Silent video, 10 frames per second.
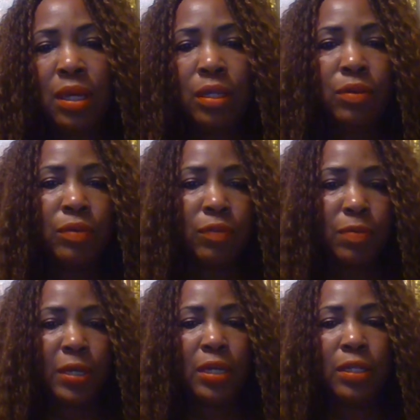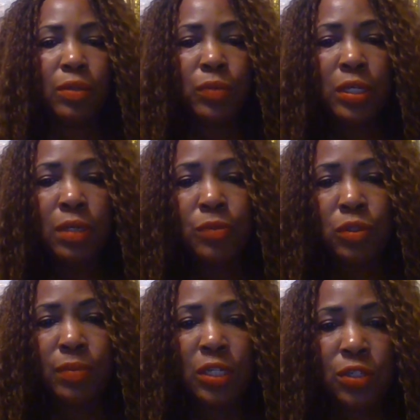Hello everybody, welcome
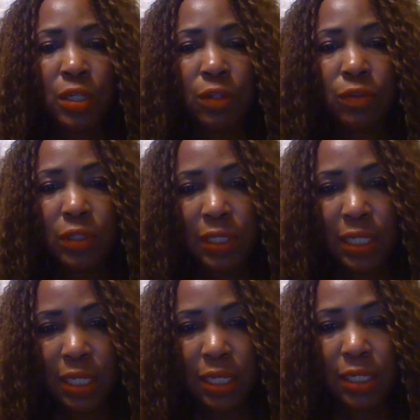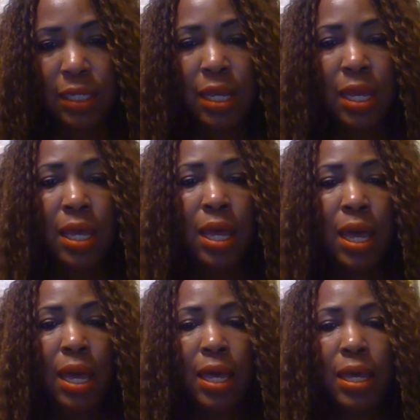to my channel again.
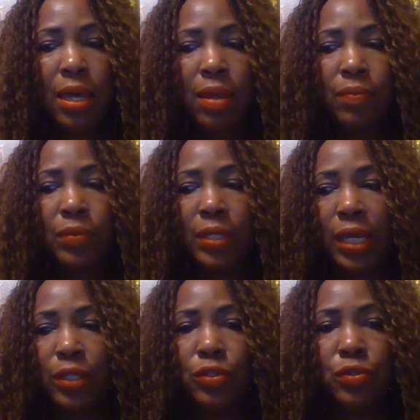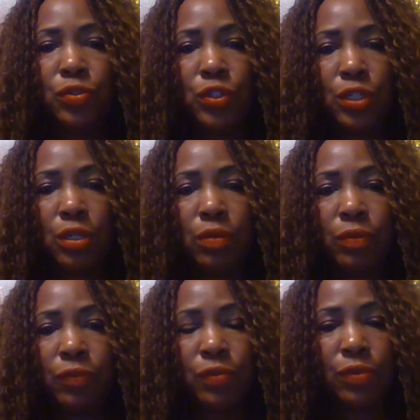I would like to share
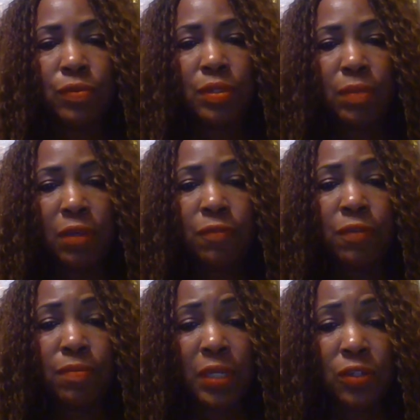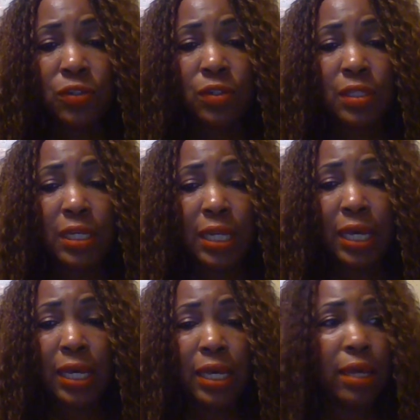with you some information that
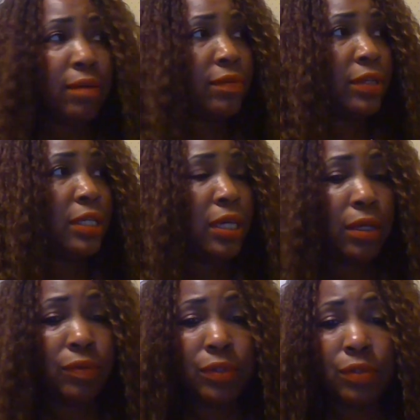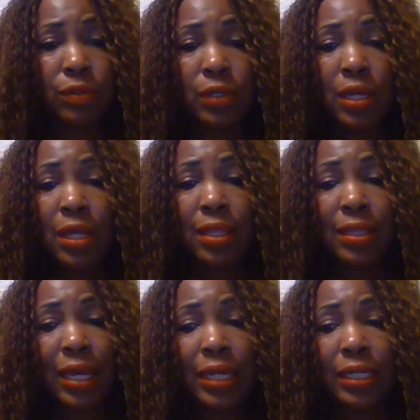I have encountered
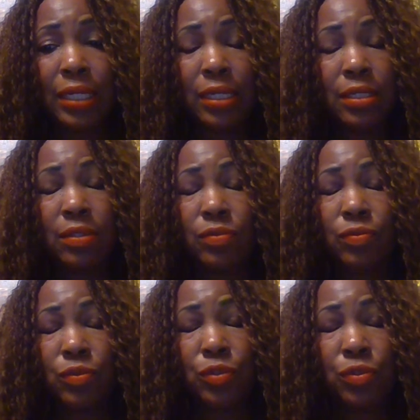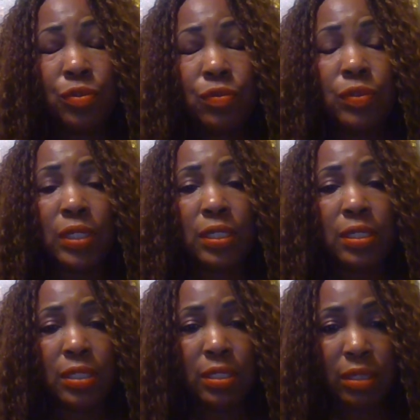that is truly
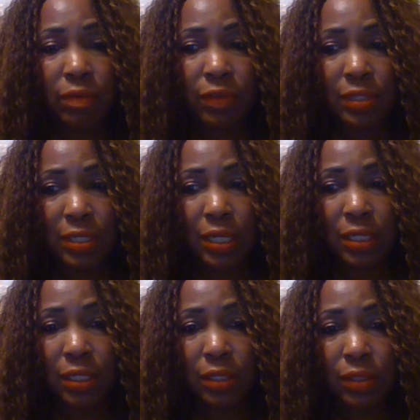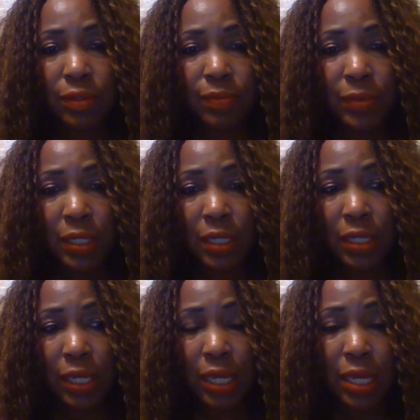devastating to
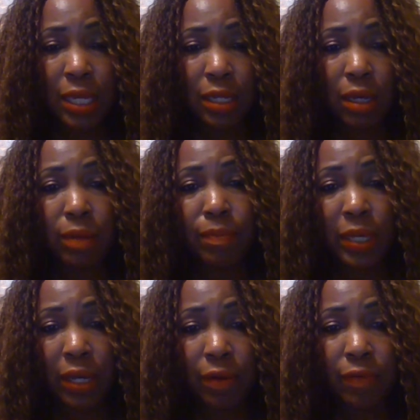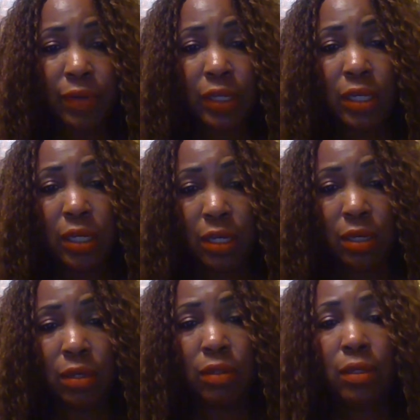me in America.